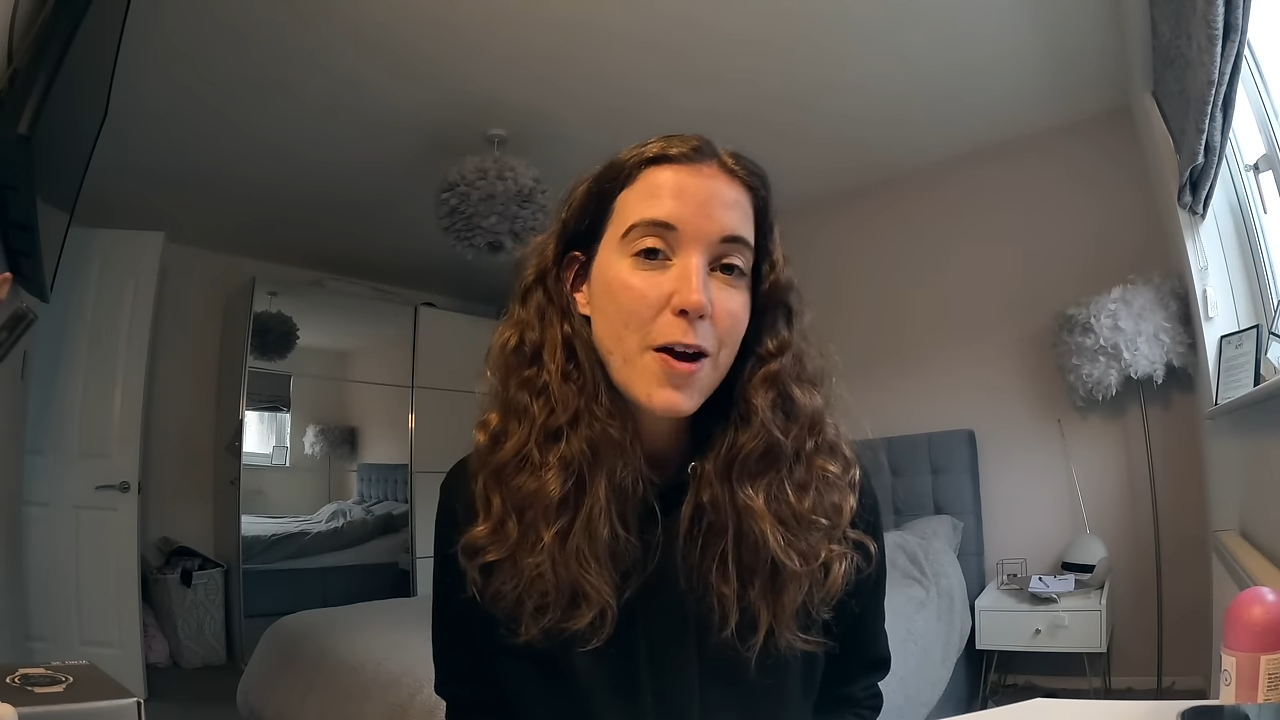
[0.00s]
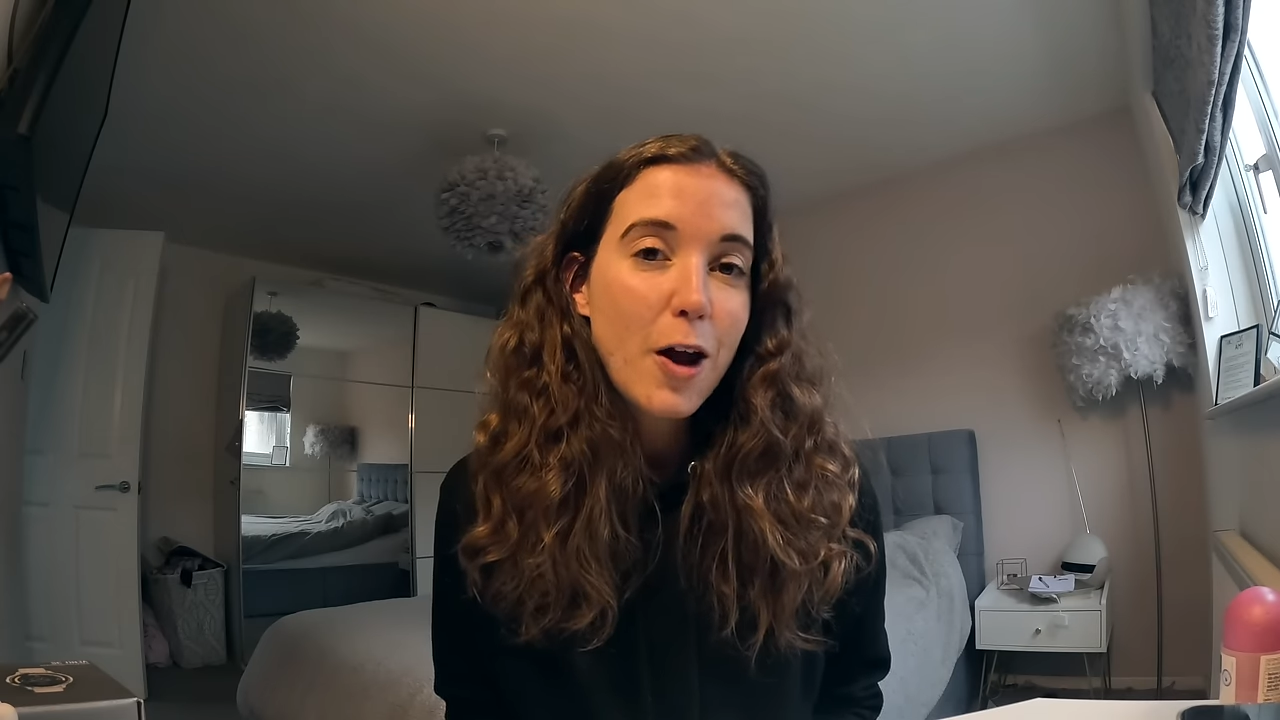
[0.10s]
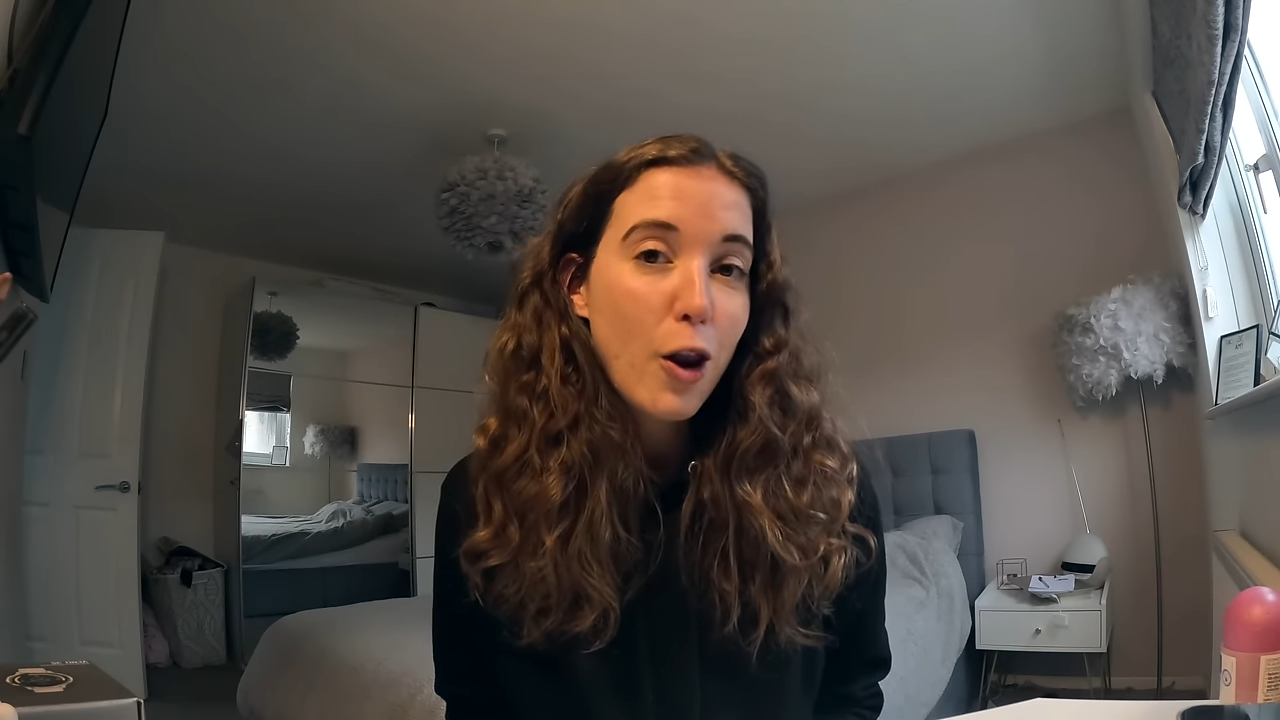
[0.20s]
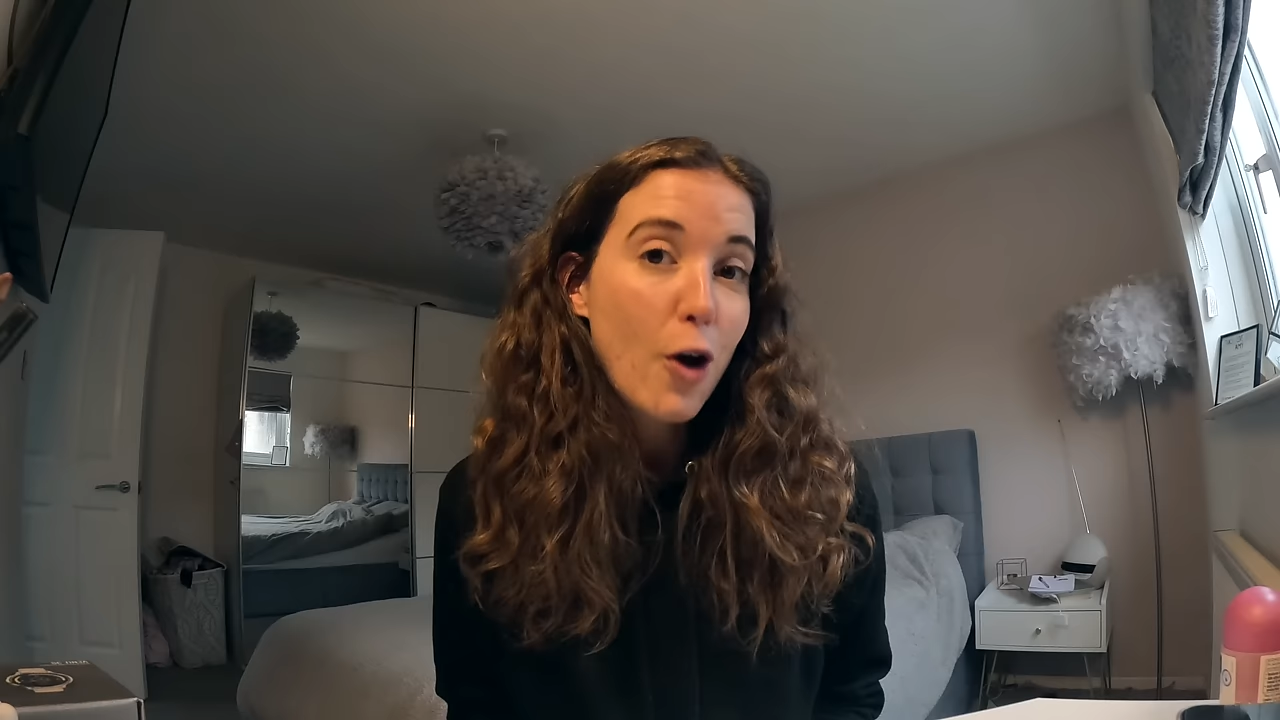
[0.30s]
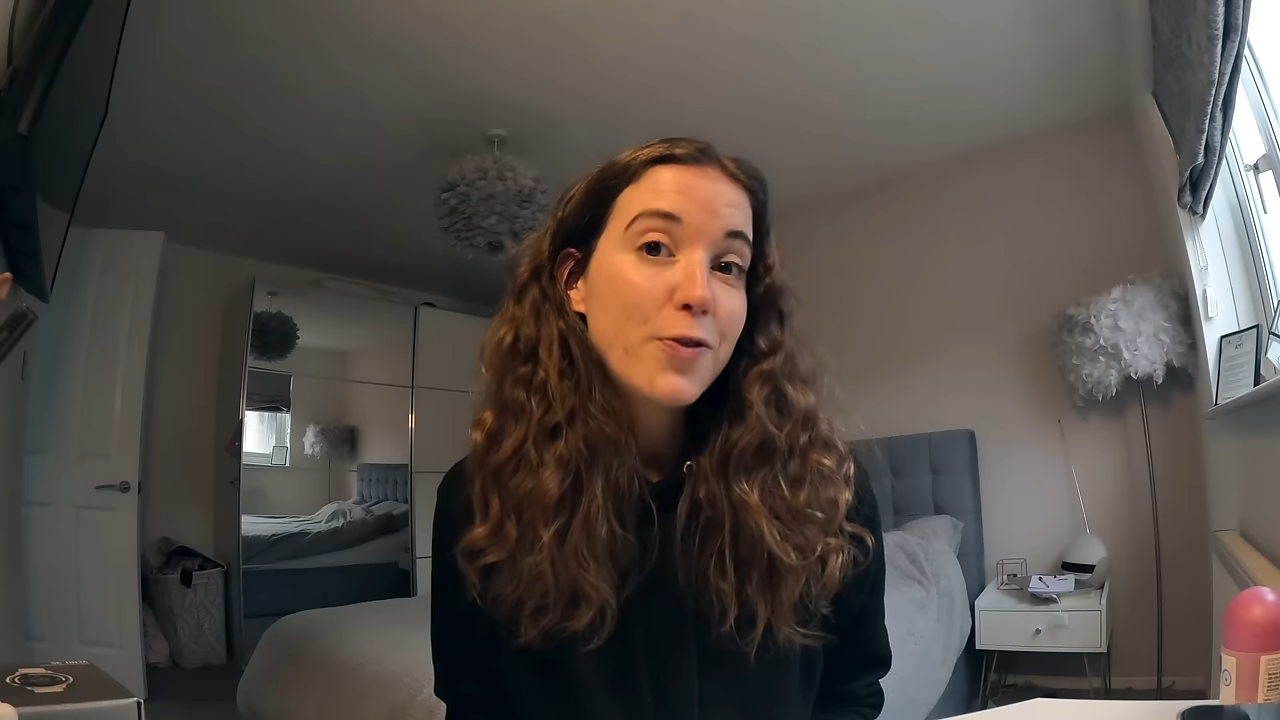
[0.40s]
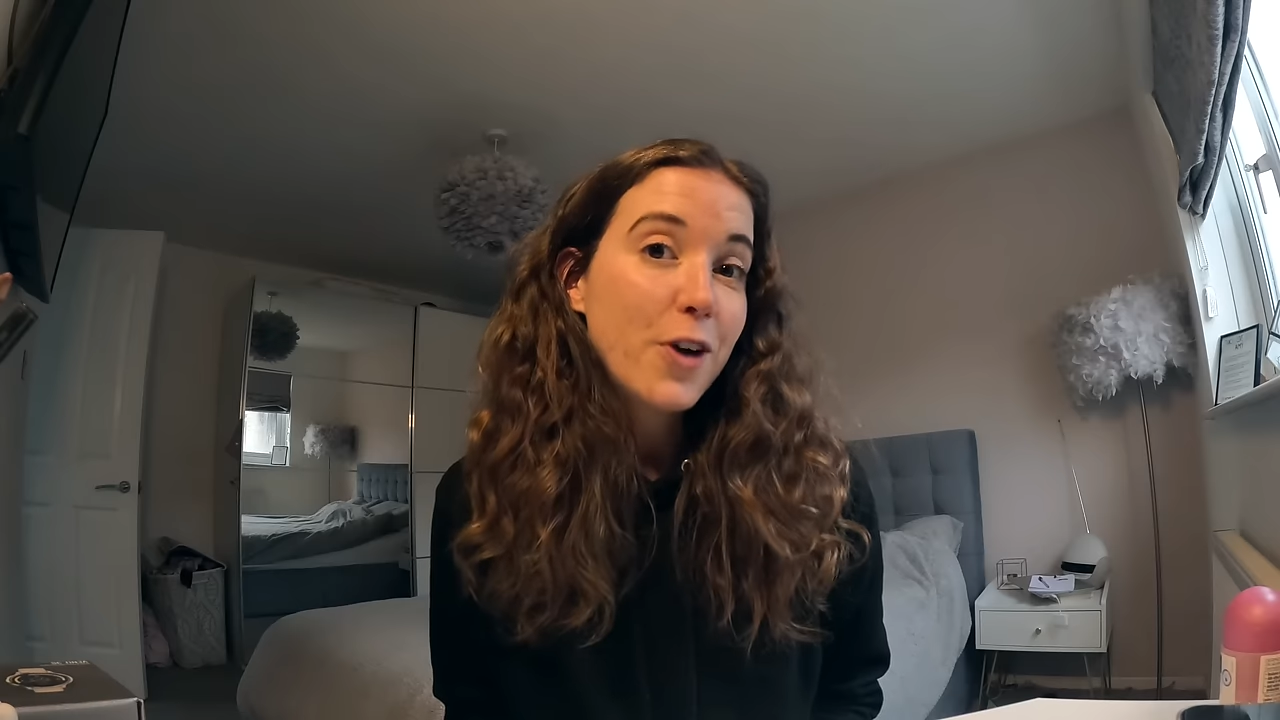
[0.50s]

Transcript: a lot of